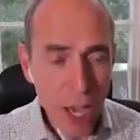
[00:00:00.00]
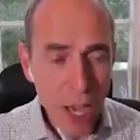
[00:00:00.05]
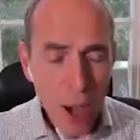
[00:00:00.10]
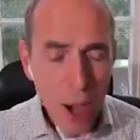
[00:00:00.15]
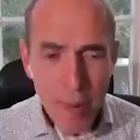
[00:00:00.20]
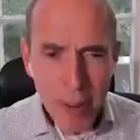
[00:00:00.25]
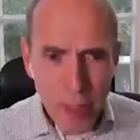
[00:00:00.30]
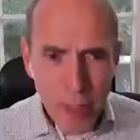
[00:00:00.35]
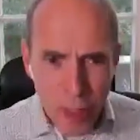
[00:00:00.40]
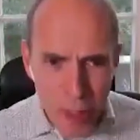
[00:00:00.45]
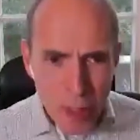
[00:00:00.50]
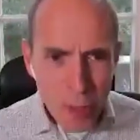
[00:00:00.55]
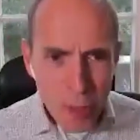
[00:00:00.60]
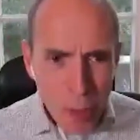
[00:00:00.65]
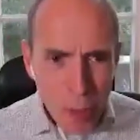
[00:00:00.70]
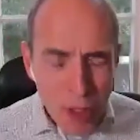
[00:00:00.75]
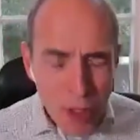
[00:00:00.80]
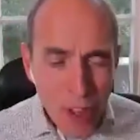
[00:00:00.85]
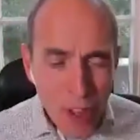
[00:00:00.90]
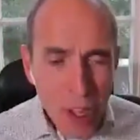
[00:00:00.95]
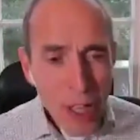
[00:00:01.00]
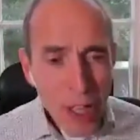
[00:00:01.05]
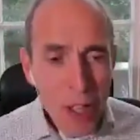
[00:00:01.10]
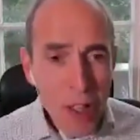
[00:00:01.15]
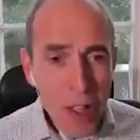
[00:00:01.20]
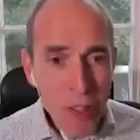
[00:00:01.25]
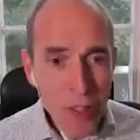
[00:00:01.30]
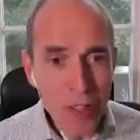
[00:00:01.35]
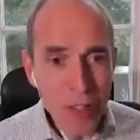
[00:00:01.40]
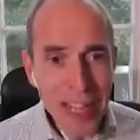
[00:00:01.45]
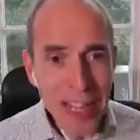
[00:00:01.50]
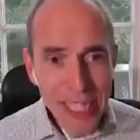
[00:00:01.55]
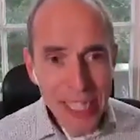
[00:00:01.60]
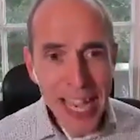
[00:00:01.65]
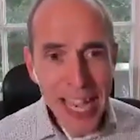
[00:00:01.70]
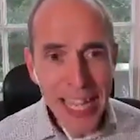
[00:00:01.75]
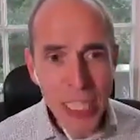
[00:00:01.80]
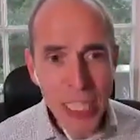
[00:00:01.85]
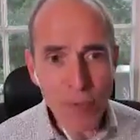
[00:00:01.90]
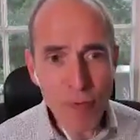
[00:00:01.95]
I mean, but they
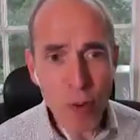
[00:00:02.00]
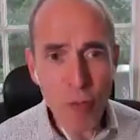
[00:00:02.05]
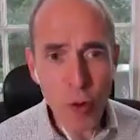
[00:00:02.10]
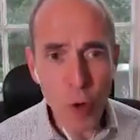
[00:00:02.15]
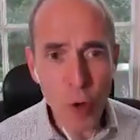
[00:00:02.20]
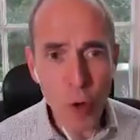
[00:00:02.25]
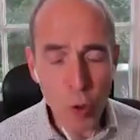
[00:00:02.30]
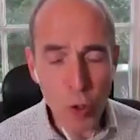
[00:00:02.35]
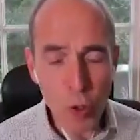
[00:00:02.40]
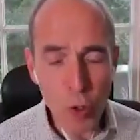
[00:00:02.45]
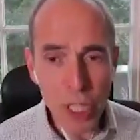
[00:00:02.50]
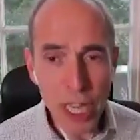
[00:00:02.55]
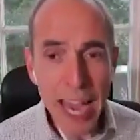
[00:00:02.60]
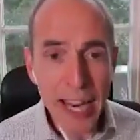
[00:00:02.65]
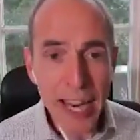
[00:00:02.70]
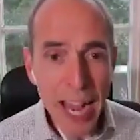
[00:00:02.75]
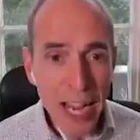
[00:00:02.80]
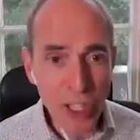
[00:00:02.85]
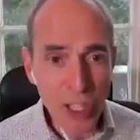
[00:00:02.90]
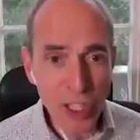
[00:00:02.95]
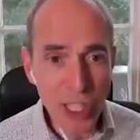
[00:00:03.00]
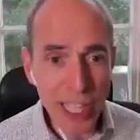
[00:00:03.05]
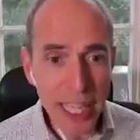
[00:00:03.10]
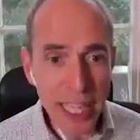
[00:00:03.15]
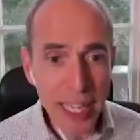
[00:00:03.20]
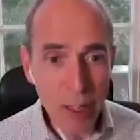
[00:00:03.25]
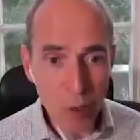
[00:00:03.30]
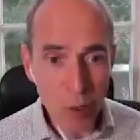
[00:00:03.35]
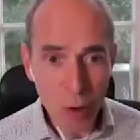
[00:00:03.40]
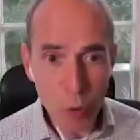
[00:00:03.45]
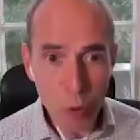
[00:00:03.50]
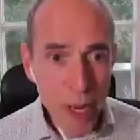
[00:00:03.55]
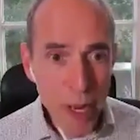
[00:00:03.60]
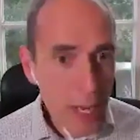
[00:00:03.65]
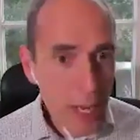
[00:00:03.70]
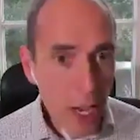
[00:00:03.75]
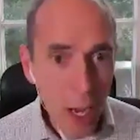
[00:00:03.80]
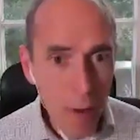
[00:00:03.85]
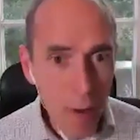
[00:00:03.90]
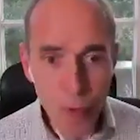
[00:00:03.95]
take us for fools. And actually, we
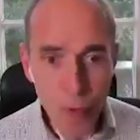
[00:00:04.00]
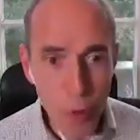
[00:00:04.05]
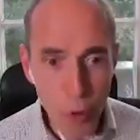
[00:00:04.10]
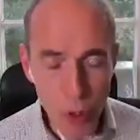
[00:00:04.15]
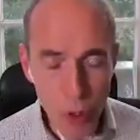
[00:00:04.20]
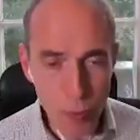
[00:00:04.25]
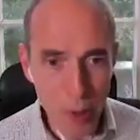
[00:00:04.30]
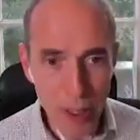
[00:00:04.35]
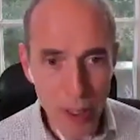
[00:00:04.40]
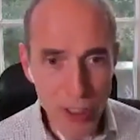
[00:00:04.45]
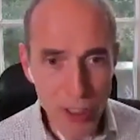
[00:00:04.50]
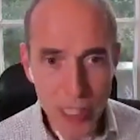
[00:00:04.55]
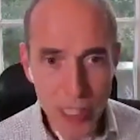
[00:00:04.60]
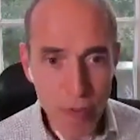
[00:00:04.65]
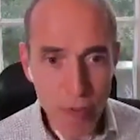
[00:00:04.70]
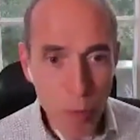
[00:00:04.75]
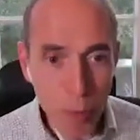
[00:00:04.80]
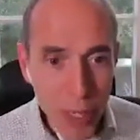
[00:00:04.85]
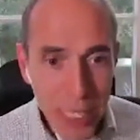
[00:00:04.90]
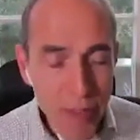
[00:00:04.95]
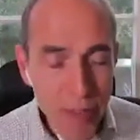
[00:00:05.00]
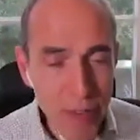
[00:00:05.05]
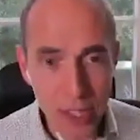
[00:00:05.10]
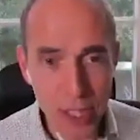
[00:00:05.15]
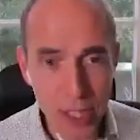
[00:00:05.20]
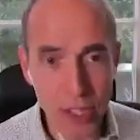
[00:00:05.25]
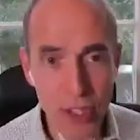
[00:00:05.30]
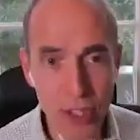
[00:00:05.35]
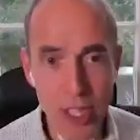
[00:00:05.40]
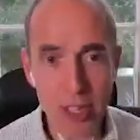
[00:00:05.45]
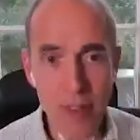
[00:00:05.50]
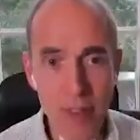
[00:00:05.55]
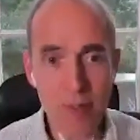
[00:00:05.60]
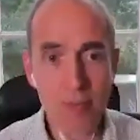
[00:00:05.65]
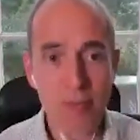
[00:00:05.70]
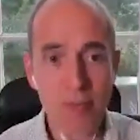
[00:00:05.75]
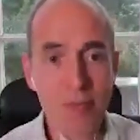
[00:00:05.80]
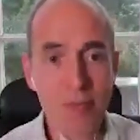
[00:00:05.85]
are fools mostly for believing this stuff.